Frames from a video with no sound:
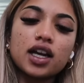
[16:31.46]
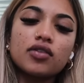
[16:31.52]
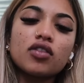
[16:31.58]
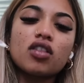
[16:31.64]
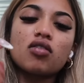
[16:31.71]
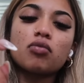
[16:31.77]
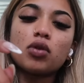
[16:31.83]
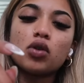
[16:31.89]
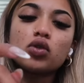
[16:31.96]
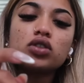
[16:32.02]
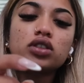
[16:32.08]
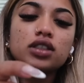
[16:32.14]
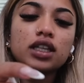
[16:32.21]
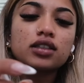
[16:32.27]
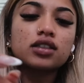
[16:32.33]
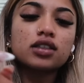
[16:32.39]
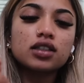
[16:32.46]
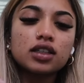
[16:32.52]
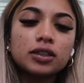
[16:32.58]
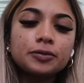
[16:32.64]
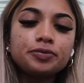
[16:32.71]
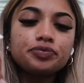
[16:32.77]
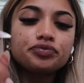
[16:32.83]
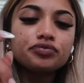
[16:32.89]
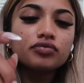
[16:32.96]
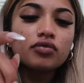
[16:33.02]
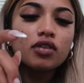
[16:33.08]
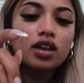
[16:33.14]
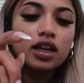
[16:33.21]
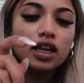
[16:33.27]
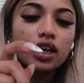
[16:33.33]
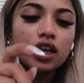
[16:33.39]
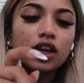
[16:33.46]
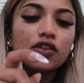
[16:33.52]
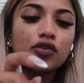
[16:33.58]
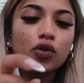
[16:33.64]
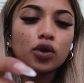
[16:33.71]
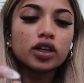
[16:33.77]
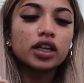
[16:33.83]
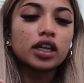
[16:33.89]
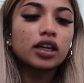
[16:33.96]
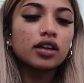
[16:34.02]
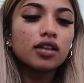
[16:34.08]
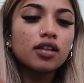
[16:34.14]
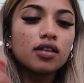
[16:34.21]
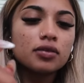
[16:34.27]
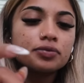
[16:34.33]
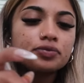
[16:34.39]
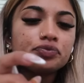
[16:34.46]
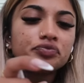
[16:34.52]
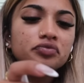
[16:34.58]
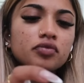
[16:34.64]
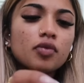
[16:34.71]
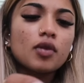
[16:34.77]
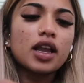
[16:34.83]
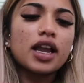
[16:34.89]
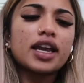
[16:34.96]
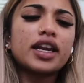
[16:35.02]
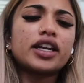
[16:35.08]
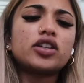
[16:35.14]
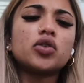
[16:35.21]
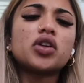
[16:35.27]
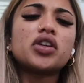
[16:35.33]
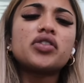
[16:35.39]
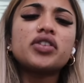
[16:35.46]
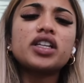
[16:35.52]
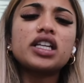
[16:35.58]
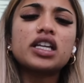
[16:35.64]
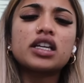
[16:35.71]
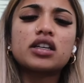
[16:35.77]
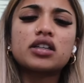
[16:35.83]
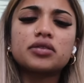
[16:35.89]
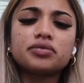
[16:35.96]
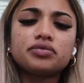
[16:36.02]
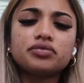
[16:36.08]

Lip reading: I haven't smoked technically in like 4 days, and I don't even like